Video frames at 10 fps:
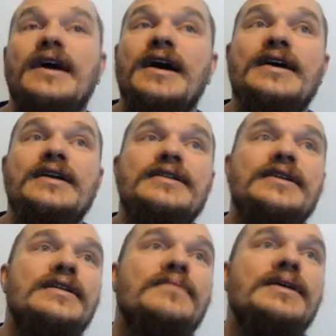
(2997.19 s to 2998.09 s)
And
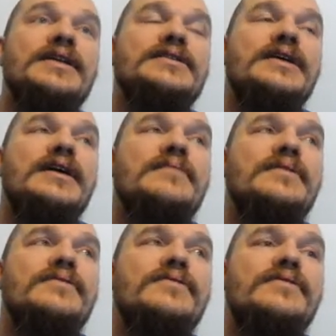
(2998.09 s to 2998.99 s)
in the meantime,
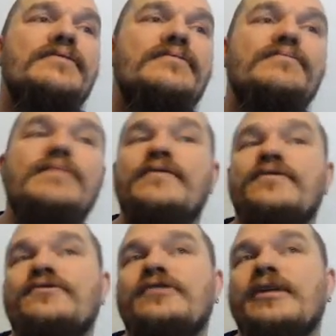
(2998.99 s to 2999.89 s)
if
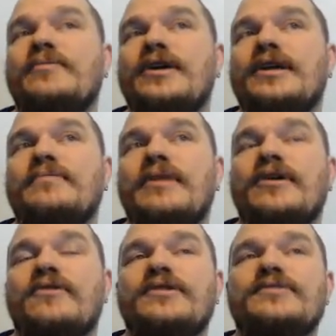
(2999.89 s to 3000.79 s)
you celebrated Merry
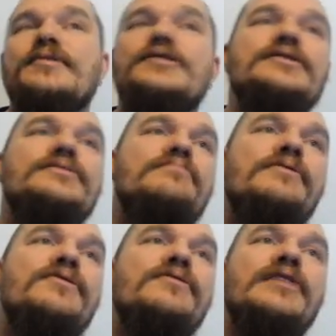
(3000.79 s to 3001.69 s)
Christmas,
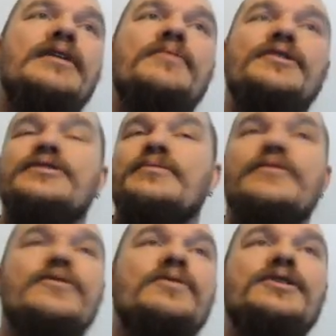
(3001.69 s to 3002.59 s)
if you celebrate some other winter